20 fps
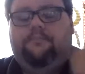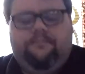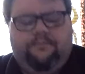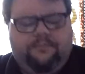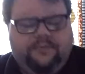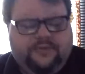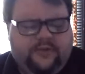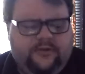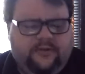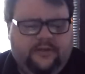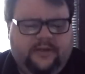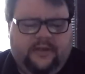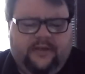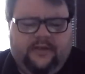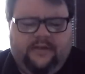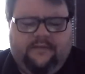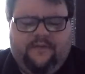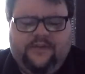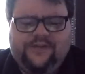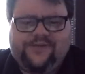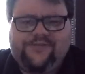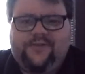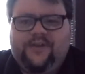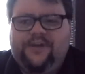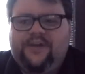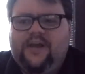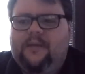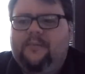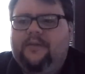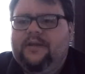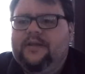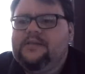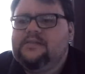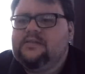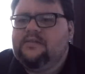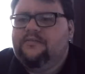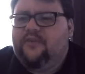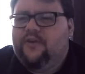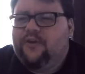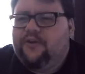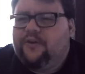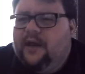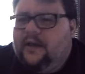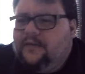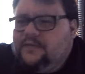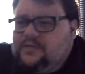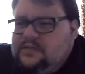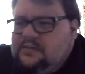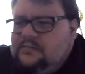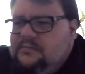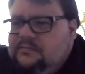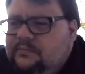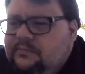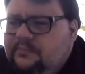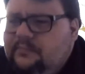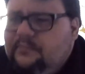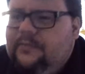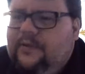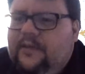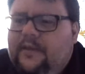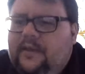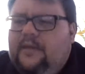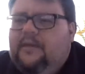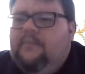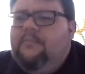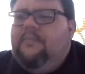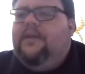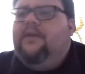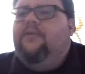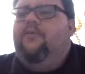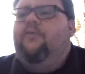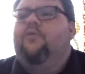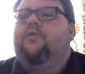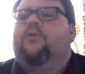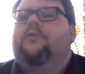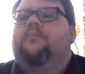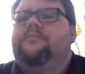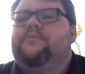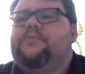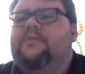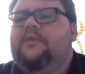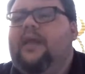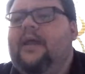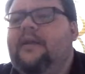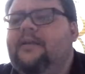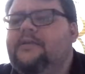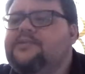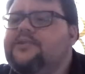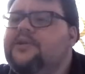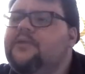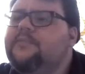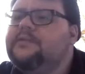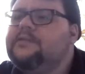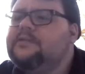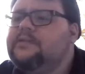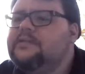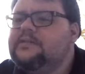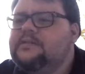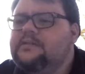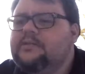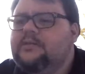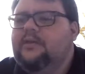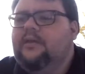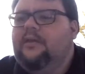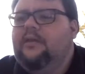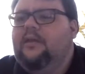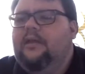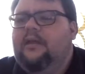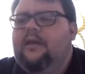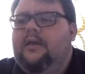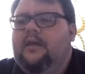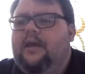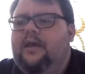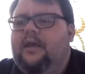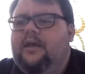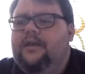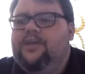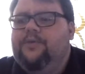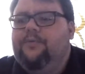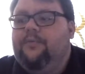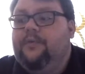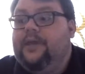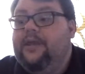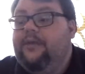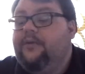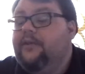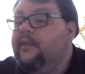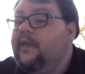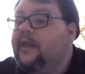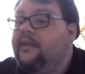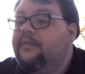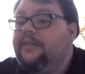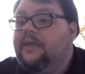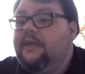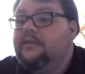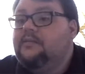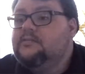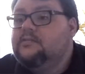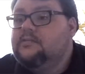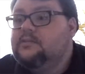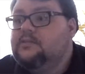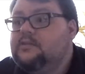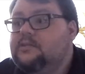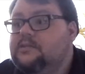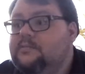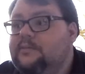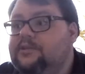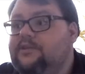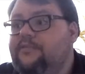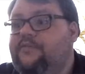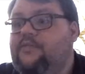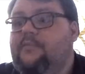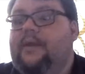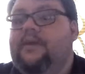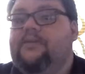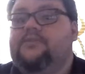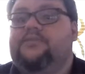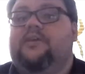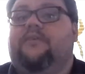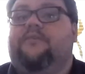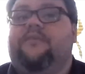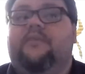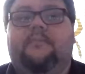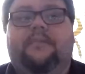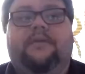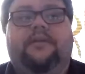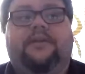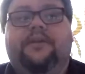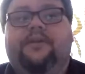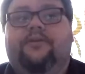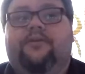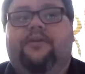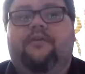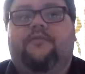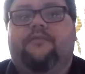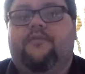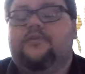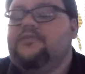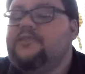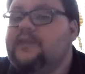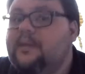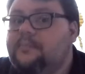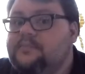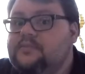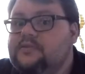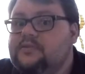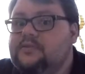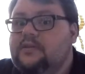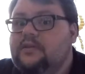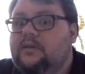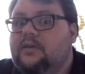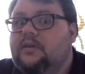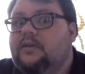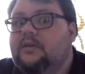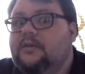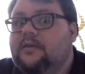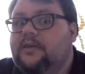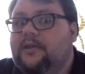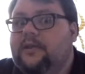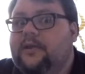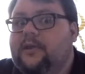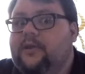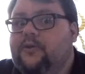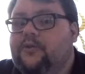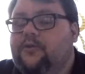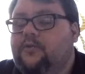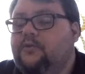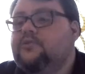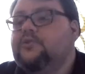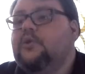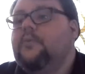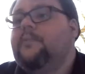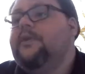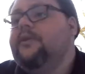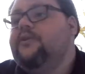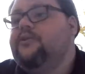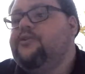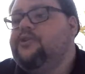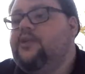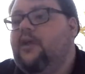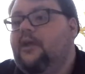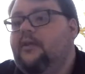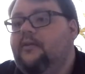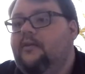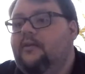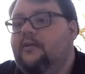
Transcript: Certainly visual anomalies in photographs, be it orbs or light disturbances. You will hear a lot of things, especially if you're by yourself in the building. You'll hear footsteps. You'll hear doors open and shut.